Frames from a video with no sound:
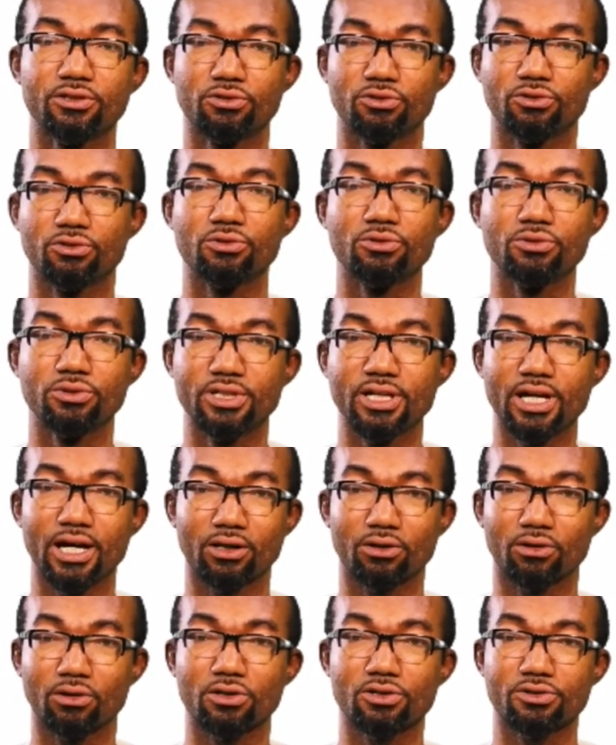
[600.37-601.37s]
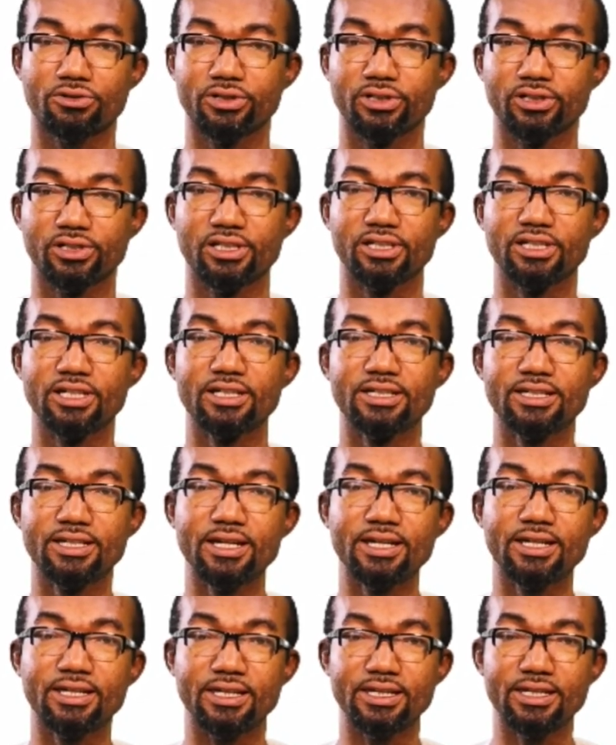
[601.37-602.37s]
through their nostrils. They
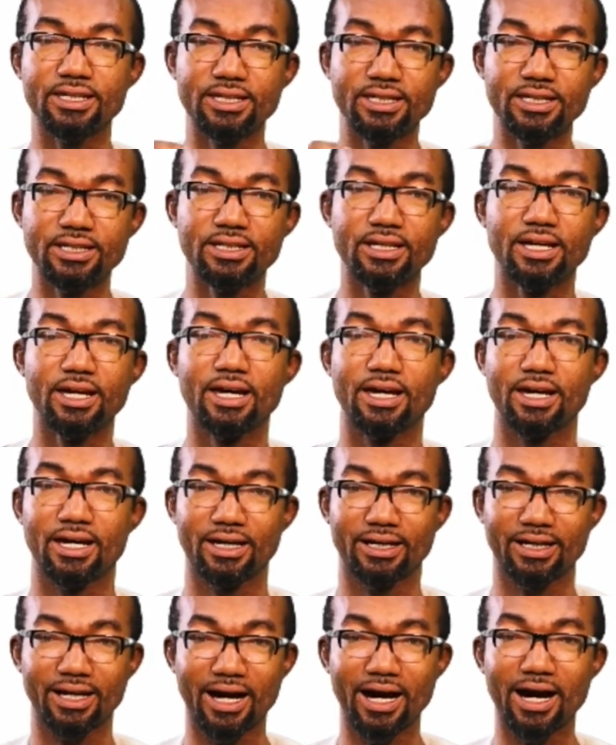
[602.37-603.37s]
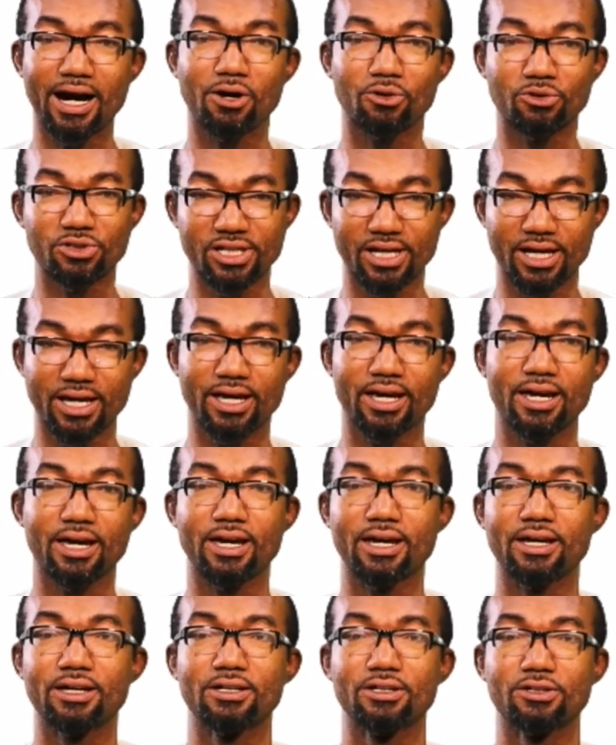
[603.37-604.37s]
take in and out
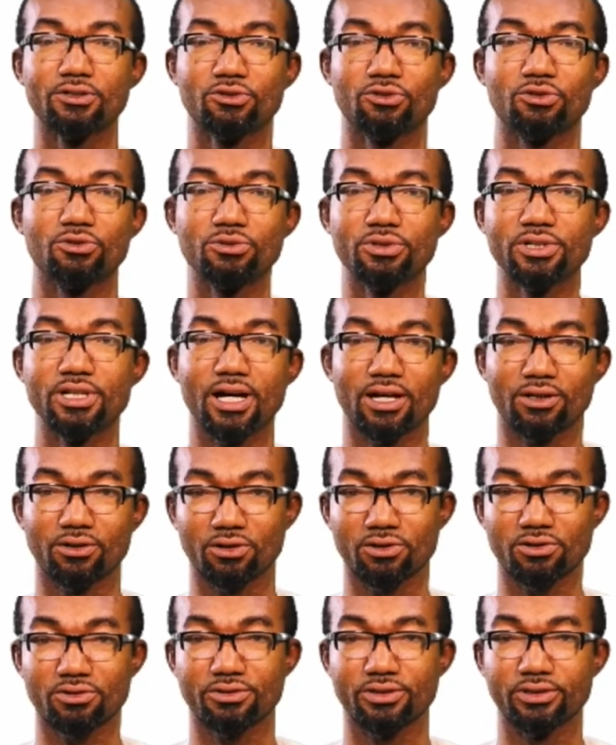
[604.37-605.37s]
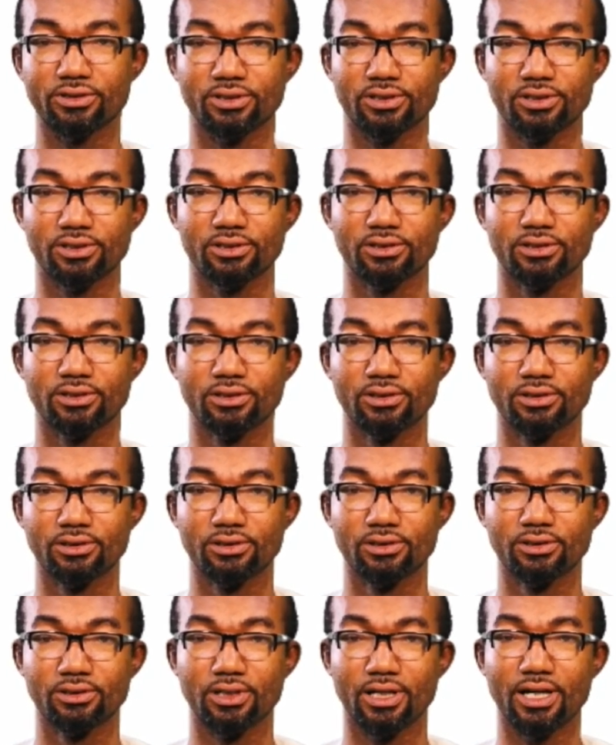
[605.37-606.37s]
air through their nostrils.
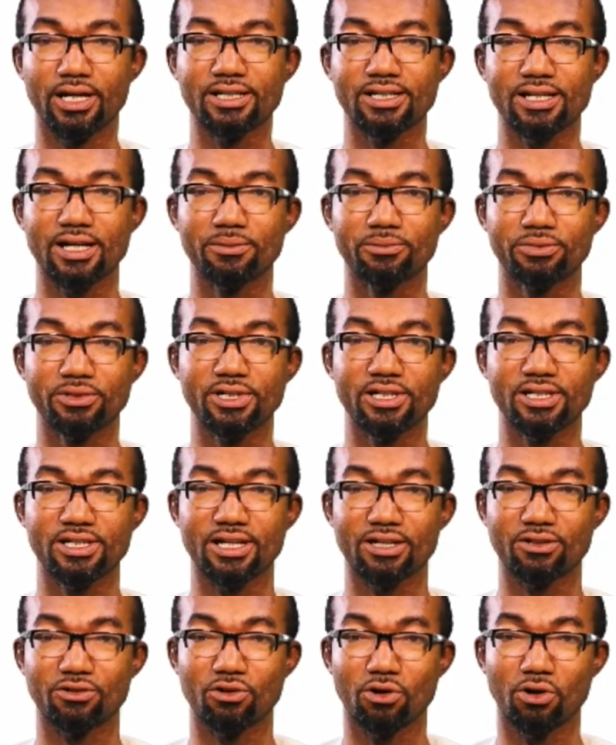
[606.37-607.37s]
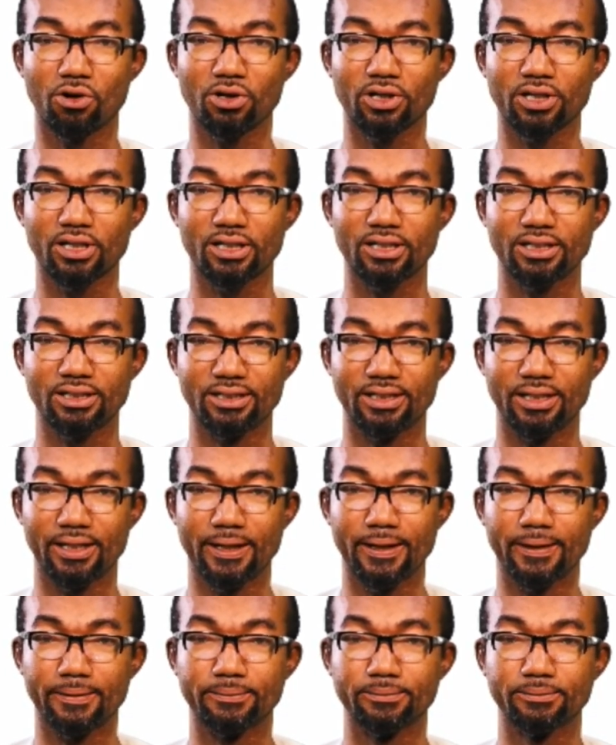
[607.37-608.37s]
An example is the dog there.